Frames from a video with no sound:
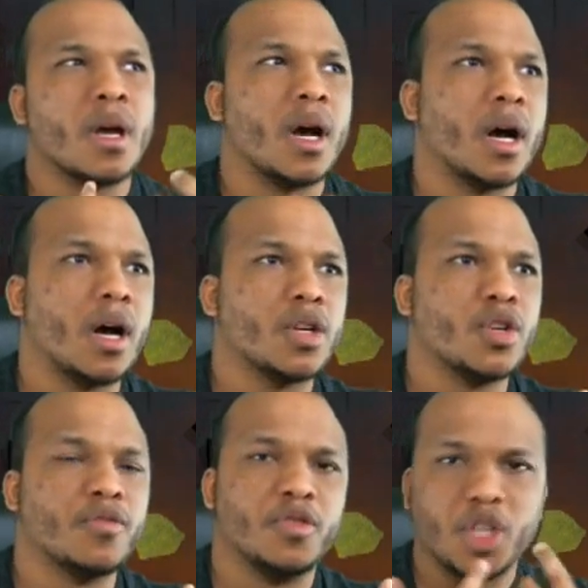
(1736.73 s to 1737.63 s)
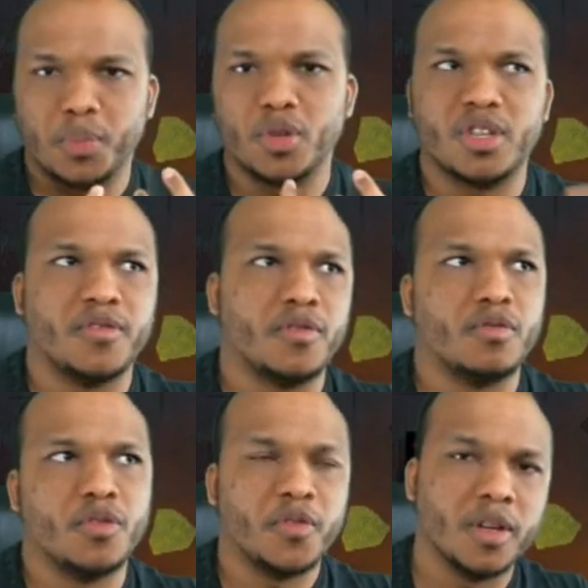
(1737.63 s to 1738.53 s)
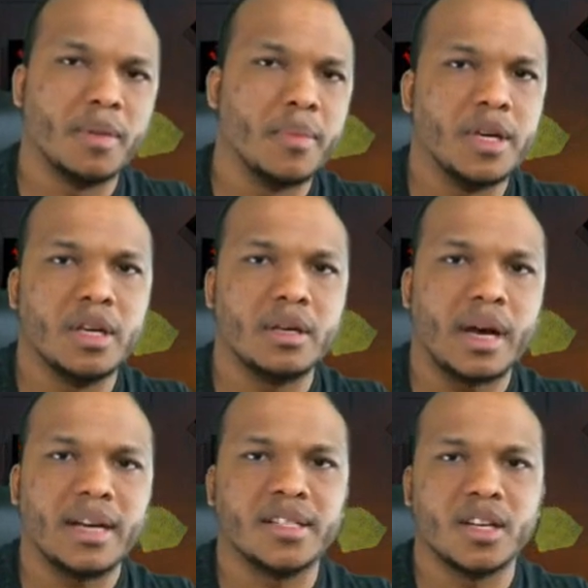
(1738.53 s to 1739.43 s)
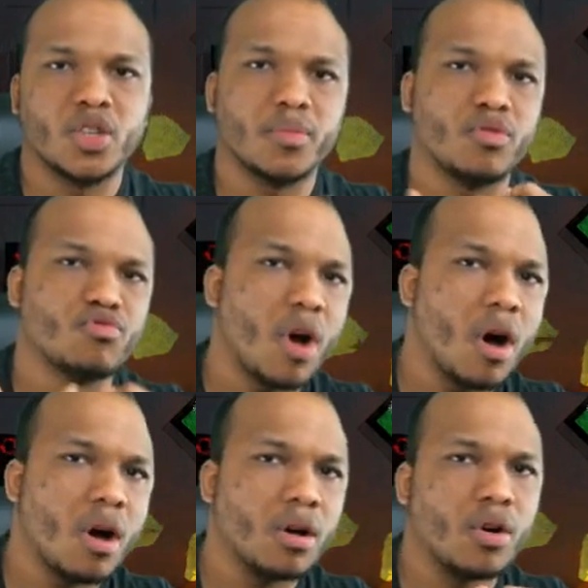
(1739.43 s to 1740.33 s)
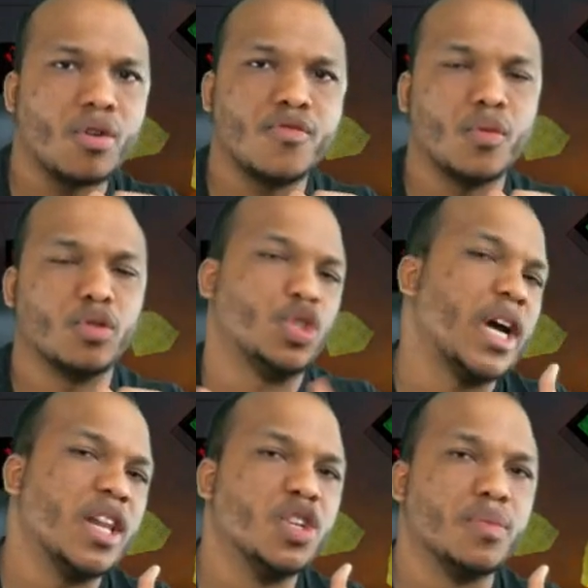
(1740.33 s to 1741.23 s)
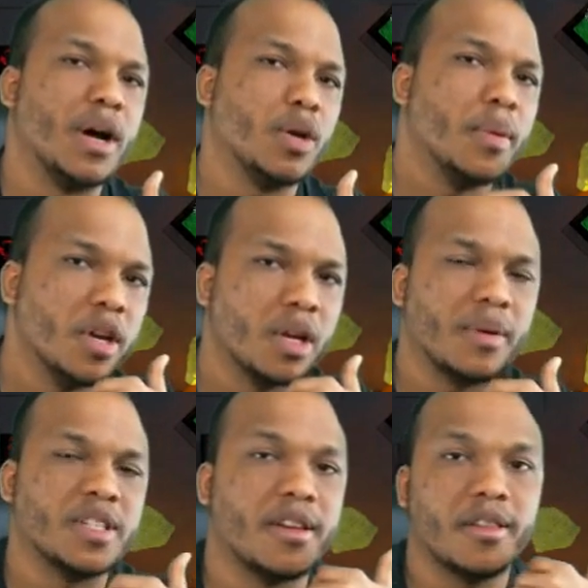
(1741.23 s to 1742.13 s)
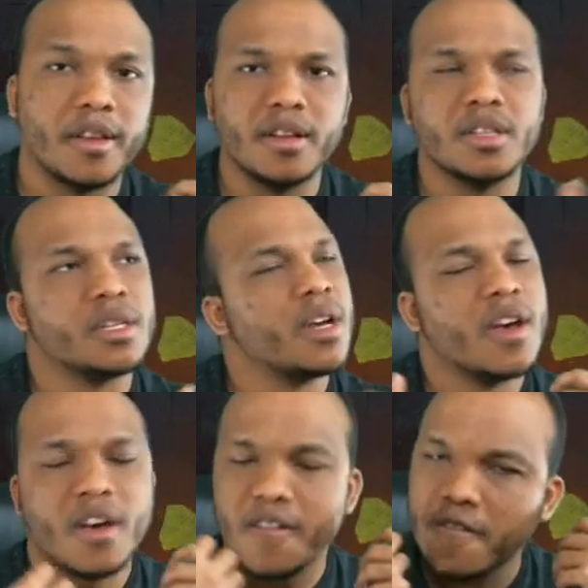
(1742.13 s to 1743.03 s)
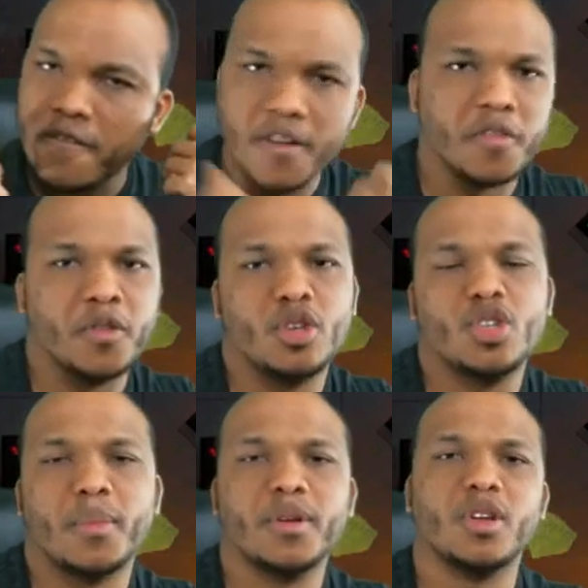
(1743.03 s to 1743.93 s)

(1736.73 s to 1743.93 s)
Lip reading: sort of disputes, if you feel maybe I said something wrong, or if you want to challenge my opinion about certain things, feel free to jump into